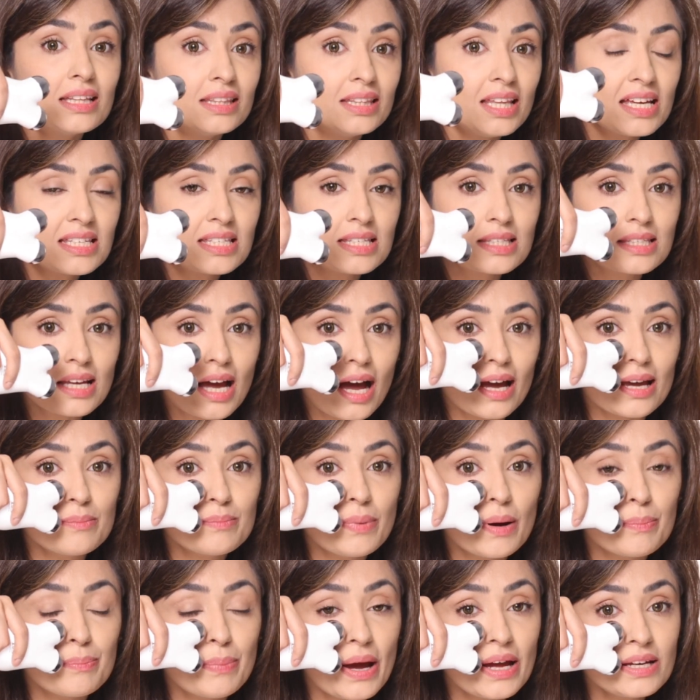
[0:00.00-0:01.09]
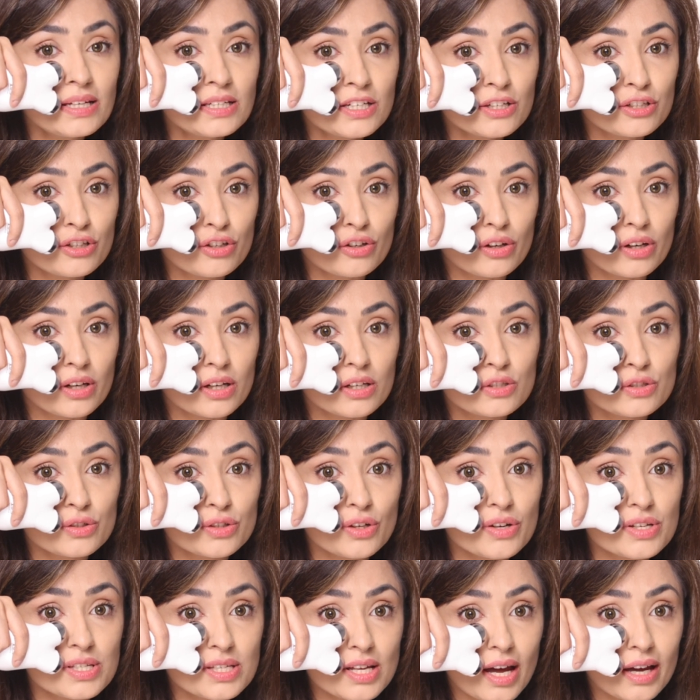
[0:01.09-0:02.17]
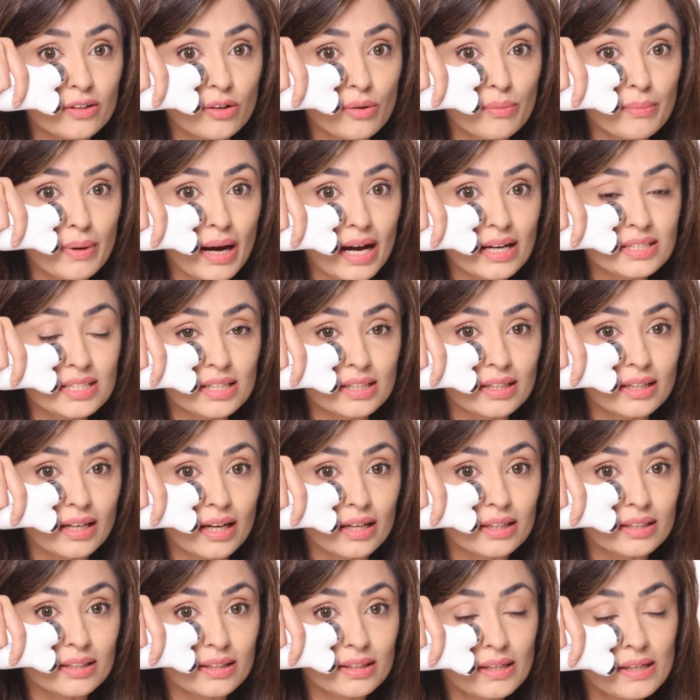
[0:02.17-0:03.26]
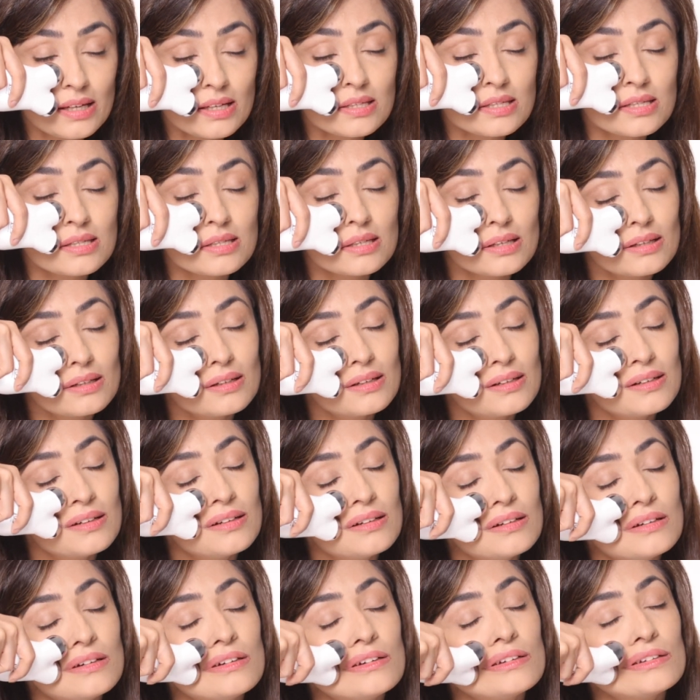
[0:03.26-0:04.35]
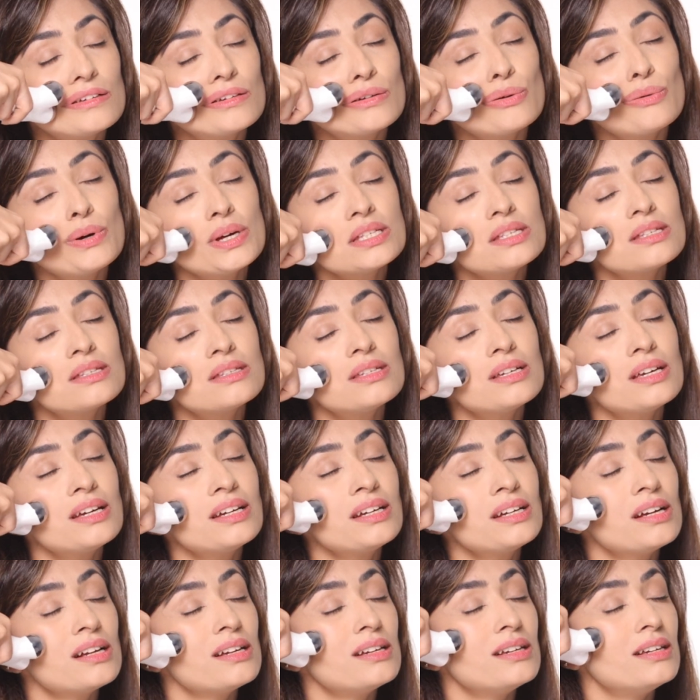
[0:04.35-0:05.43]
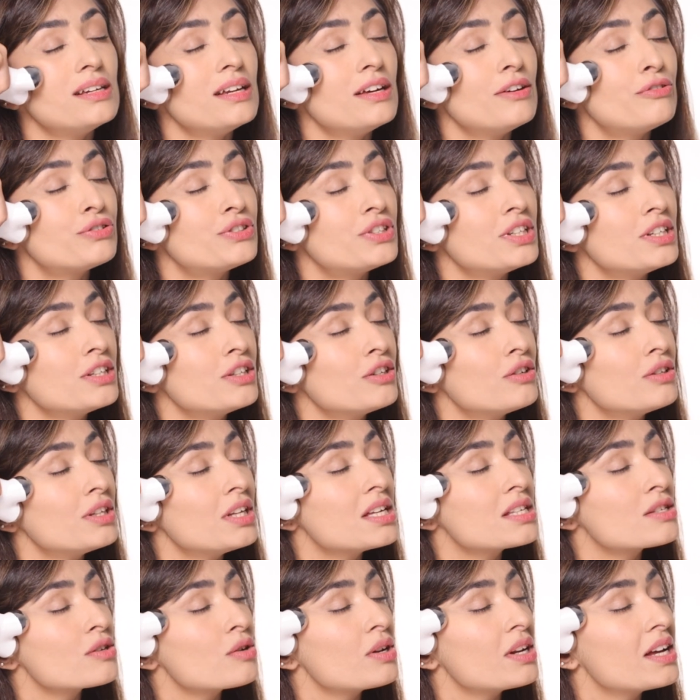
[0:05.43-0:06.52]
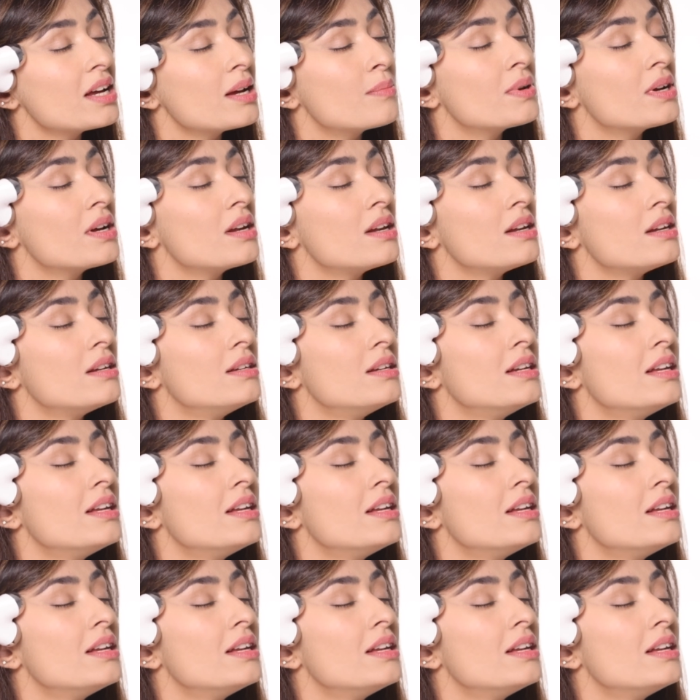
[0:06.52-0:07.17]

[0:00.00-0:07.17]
this time perpendicular to your zygomatic like this. Twisting, lifting your nasolabial,